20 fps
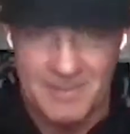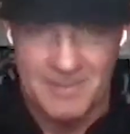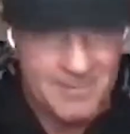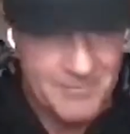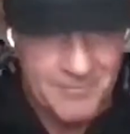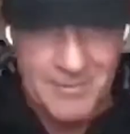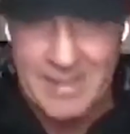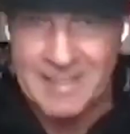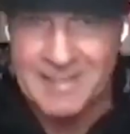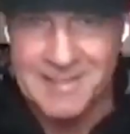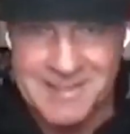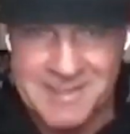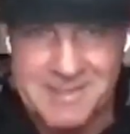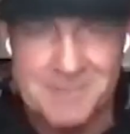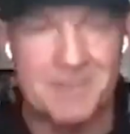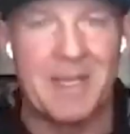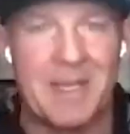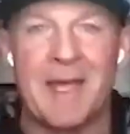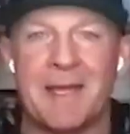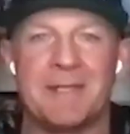Let me hide
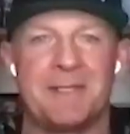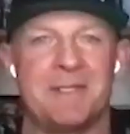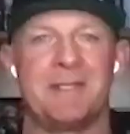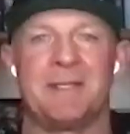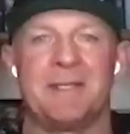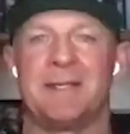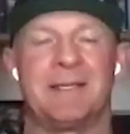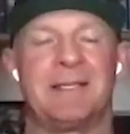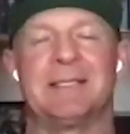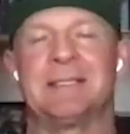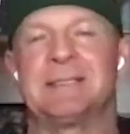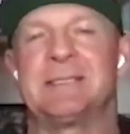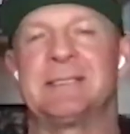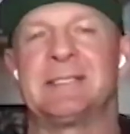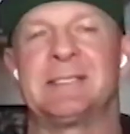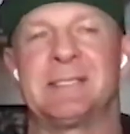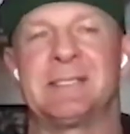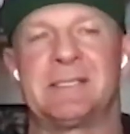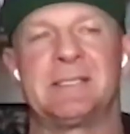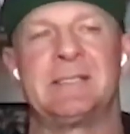this head. I was
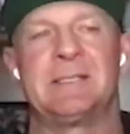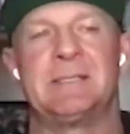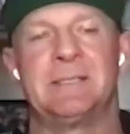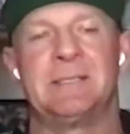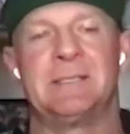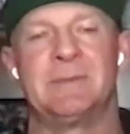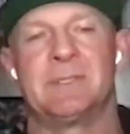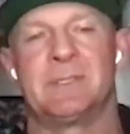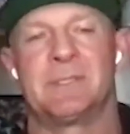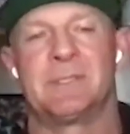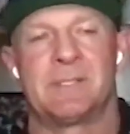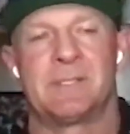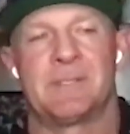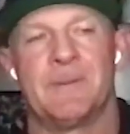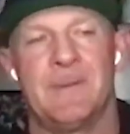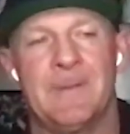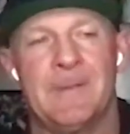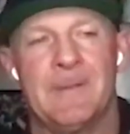just, it was.